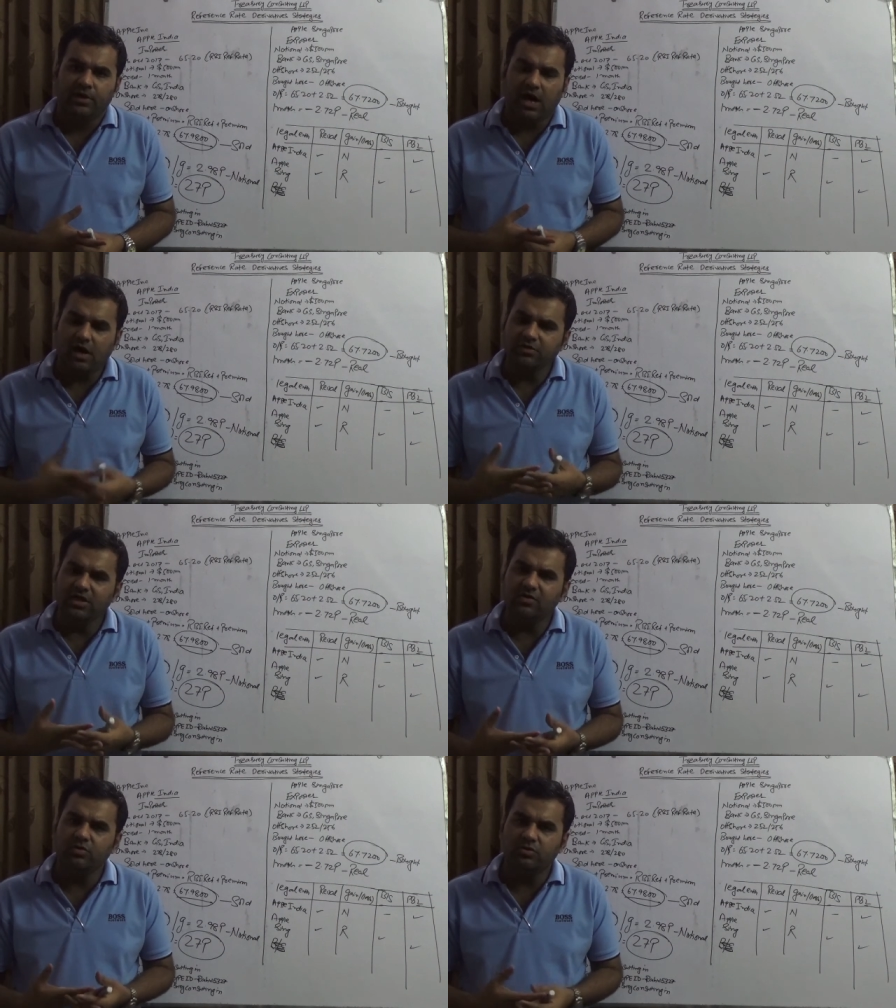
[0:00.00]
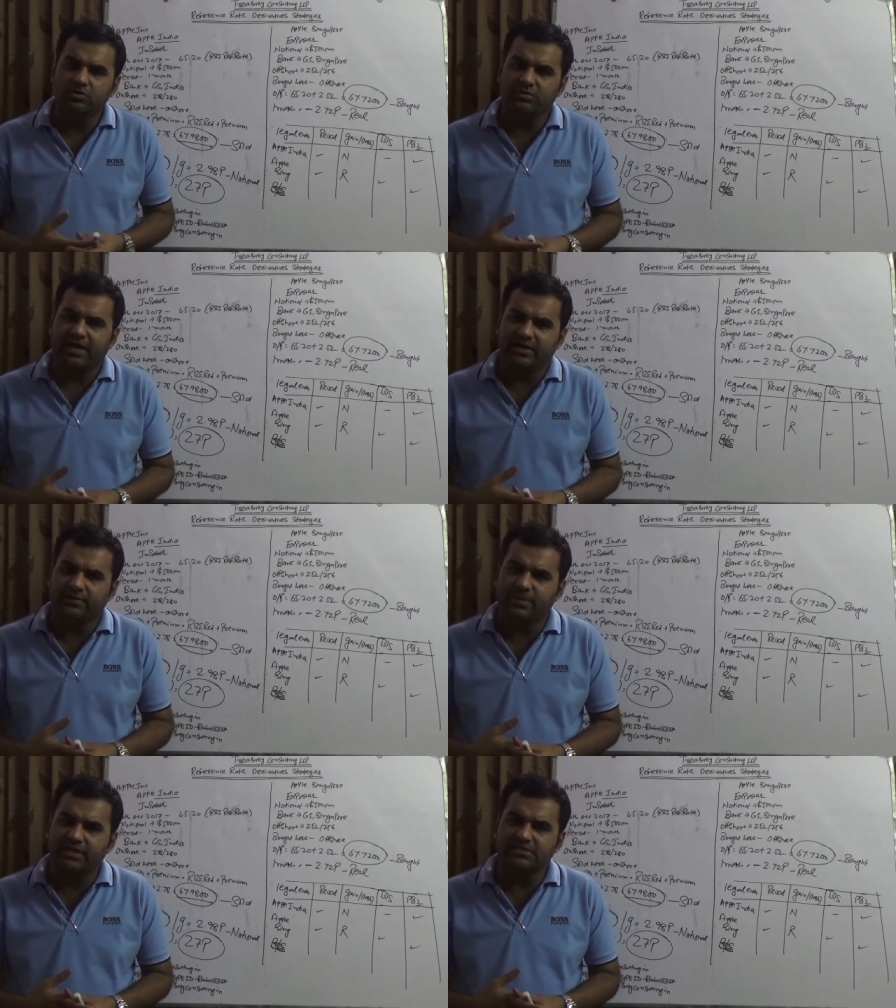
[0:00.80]
How they are going to do
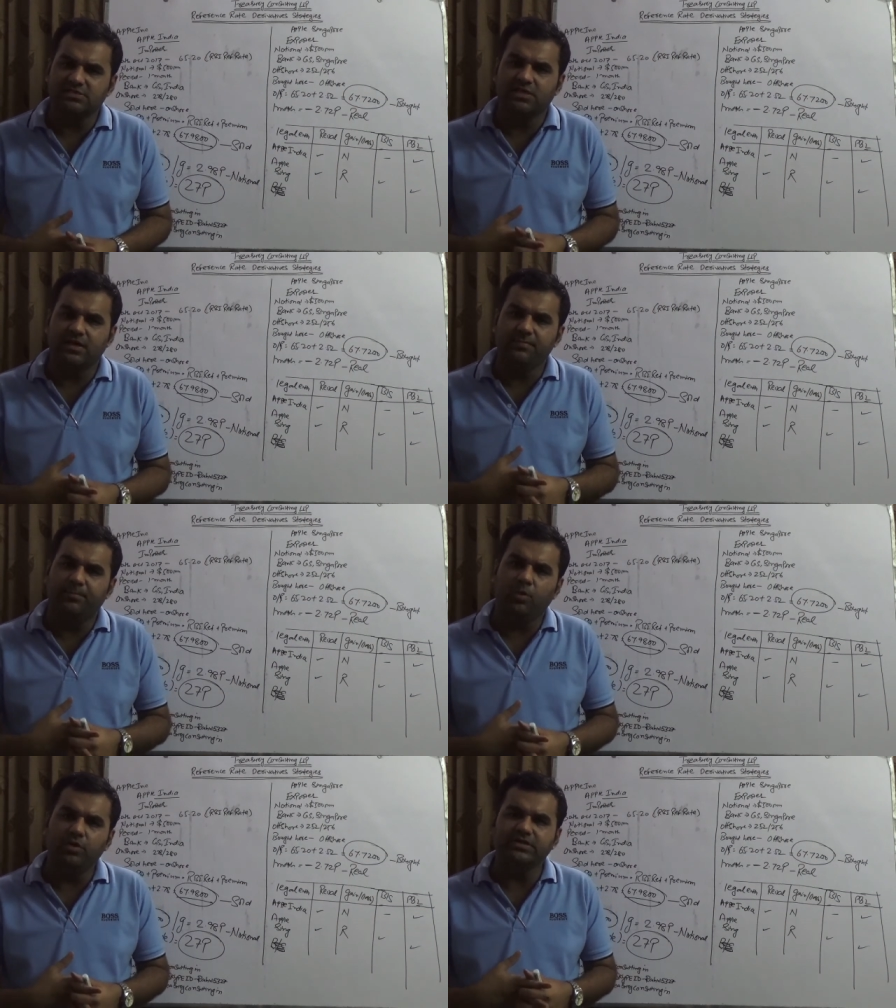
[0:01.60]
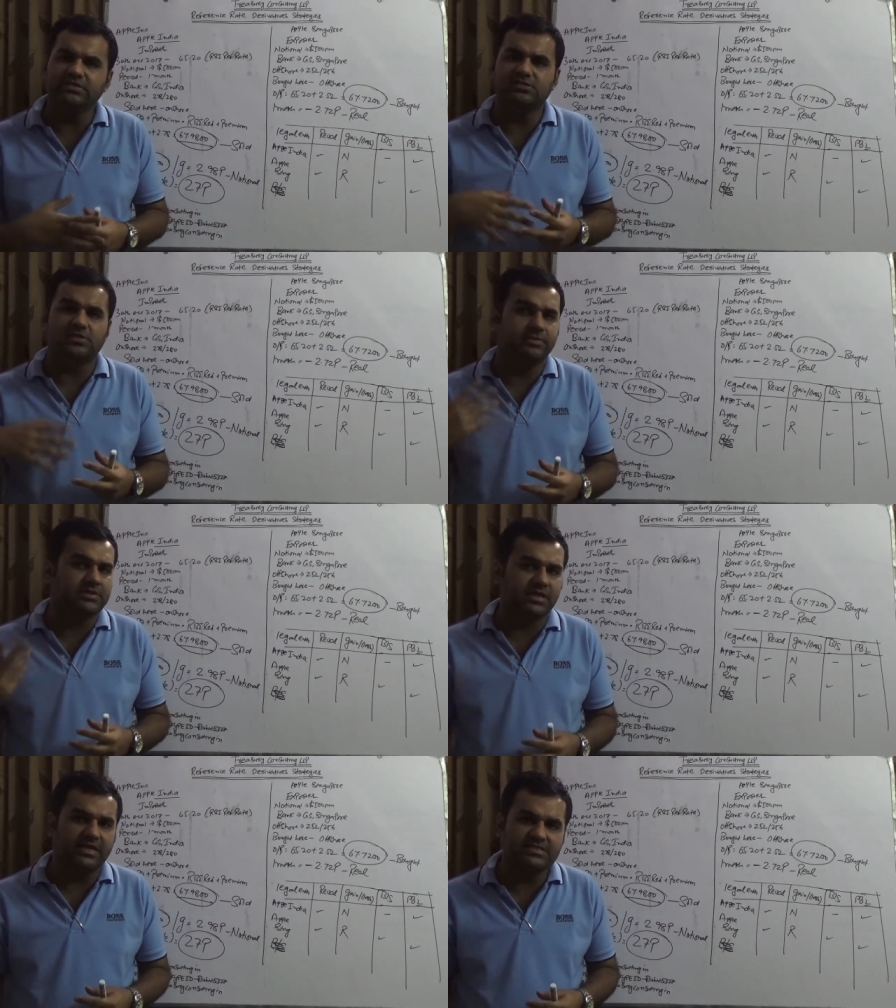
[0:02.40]
that? Because the import is in some
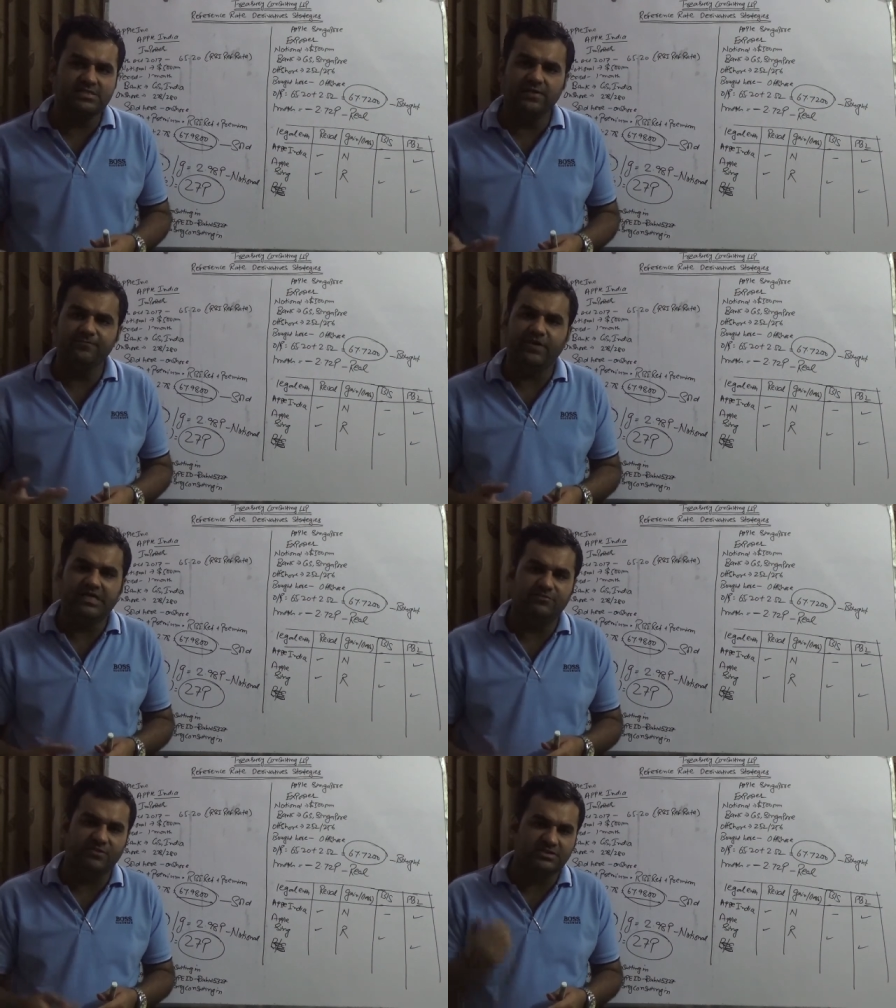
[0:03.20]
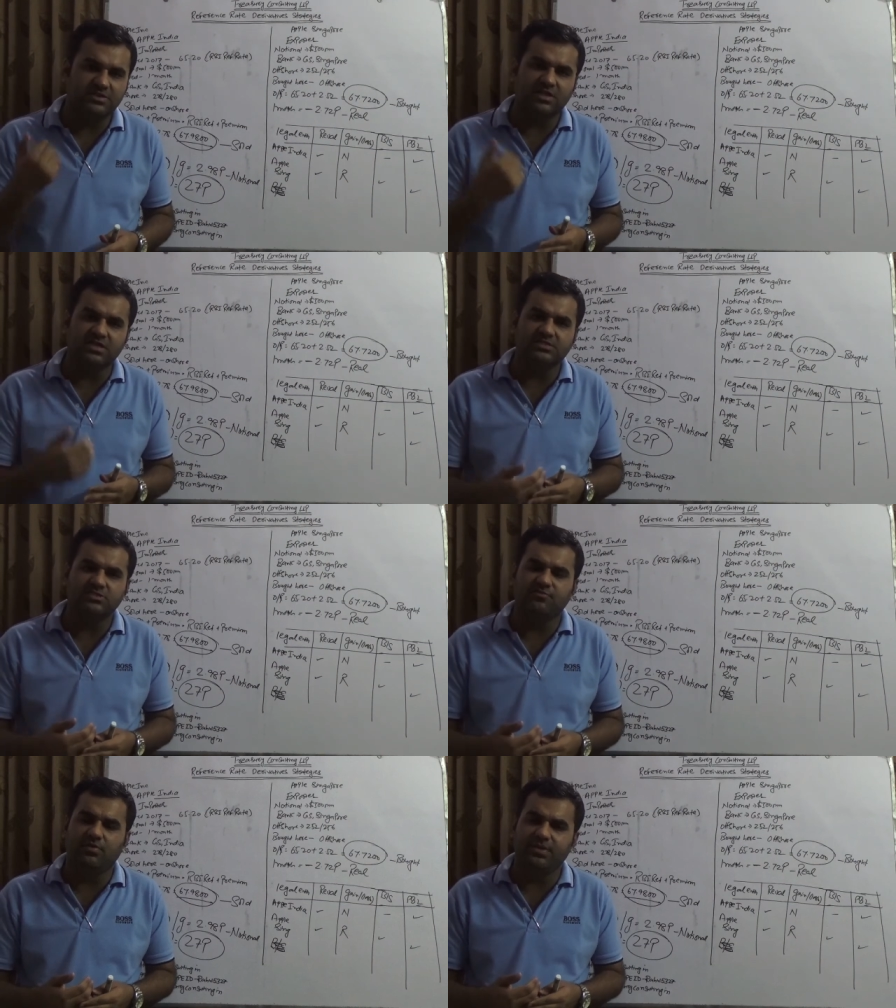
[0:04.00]
other currency while the functional
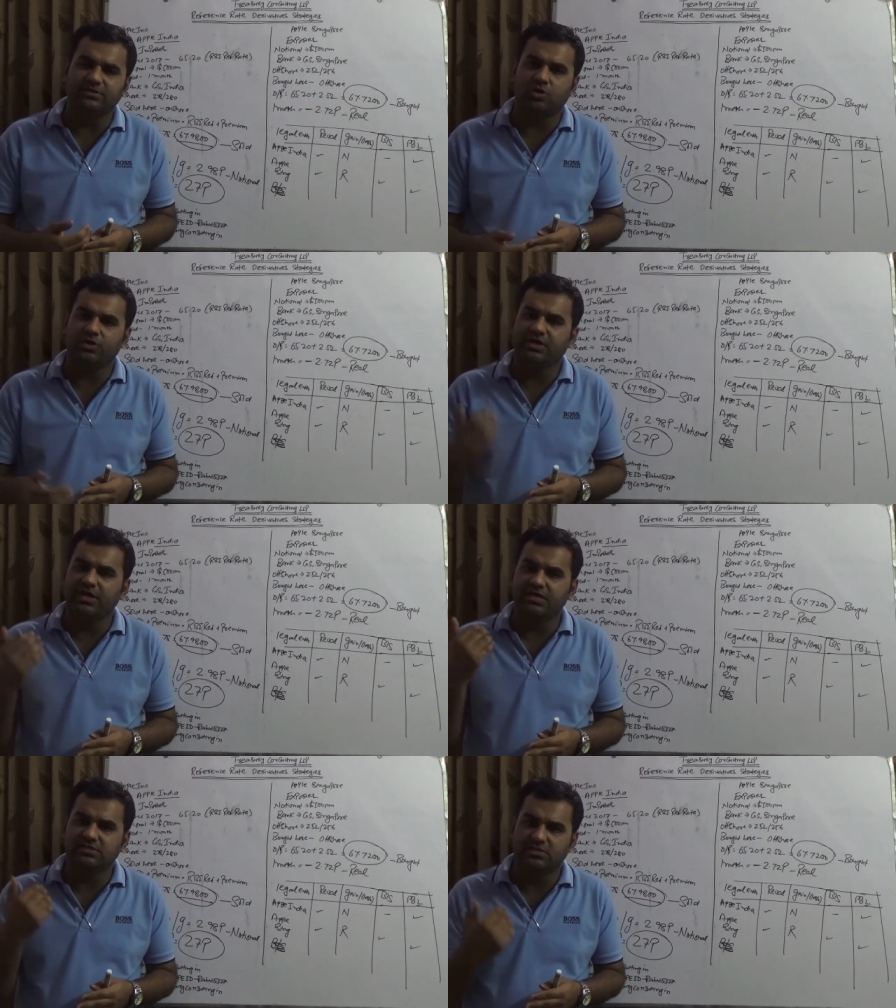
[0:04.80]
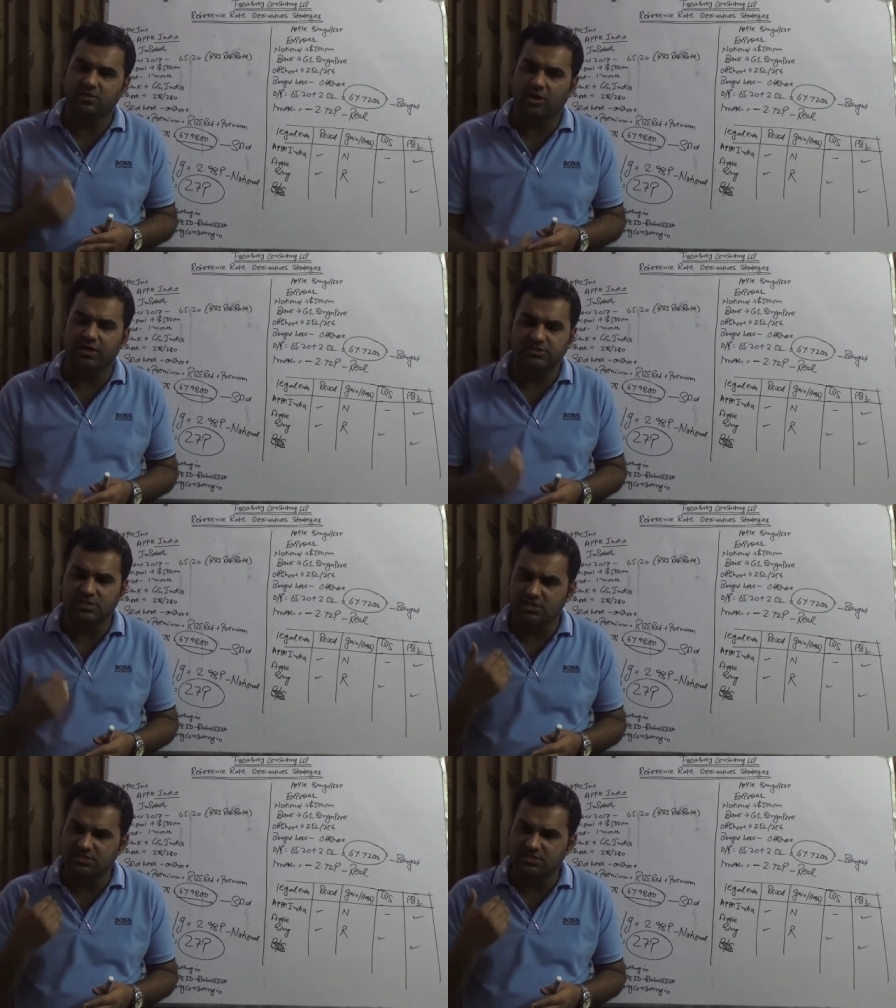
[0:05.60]
currency of Amazon India is in, dollar, is in,